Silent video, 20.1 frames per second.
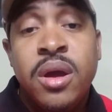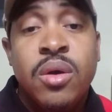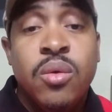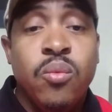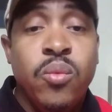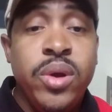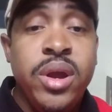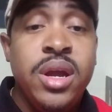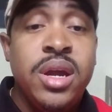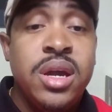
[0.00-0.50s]

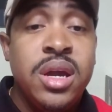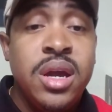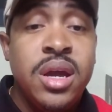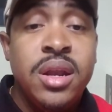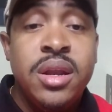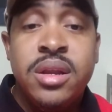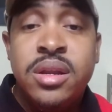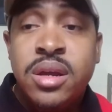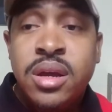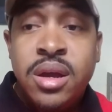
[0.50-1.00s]
We
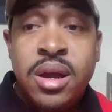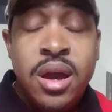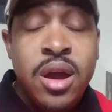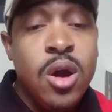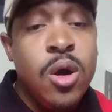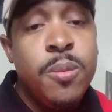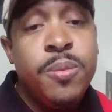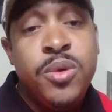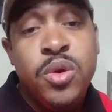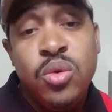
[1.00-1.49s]
can
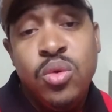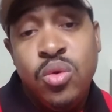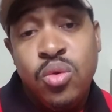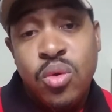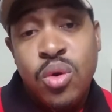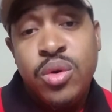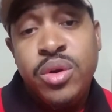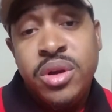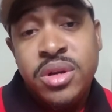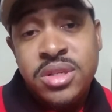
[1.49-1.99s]
help you
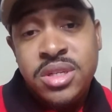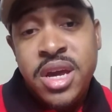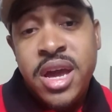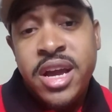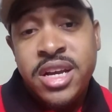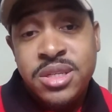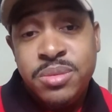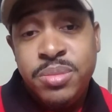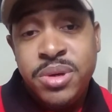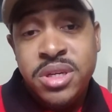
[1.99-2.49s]
grow your
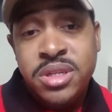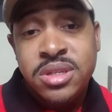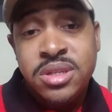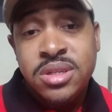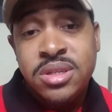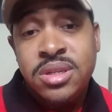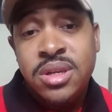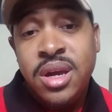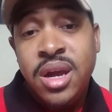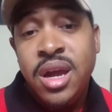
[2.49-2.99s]
tax
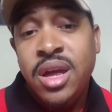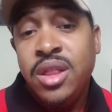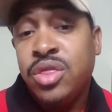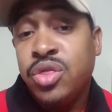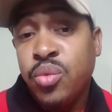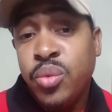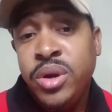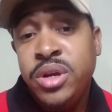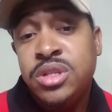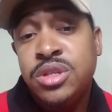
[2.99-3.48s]
business in
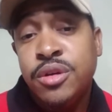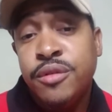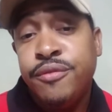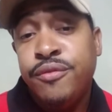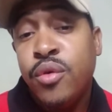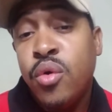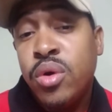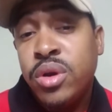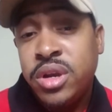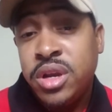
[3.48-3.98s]
3 to
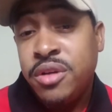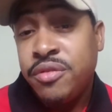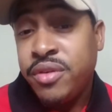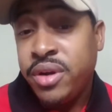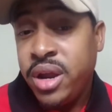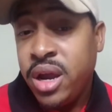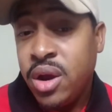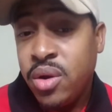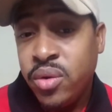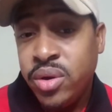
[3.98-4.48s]
4
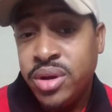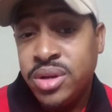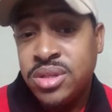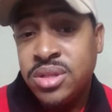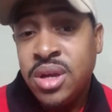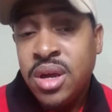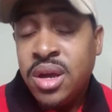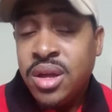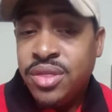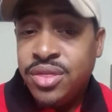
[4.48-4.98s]
different
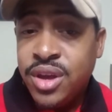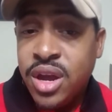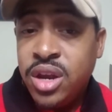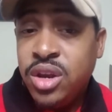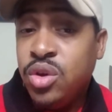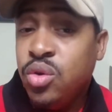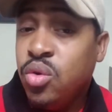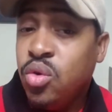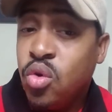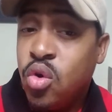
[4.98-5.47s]
areas than
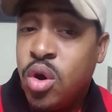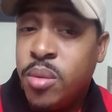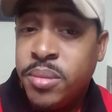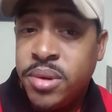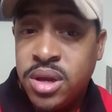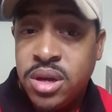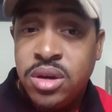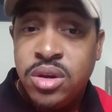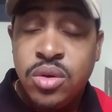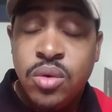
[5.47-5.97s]
you
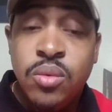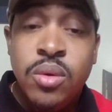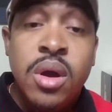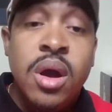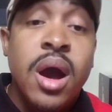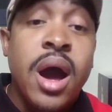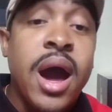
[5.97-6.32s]
normally do.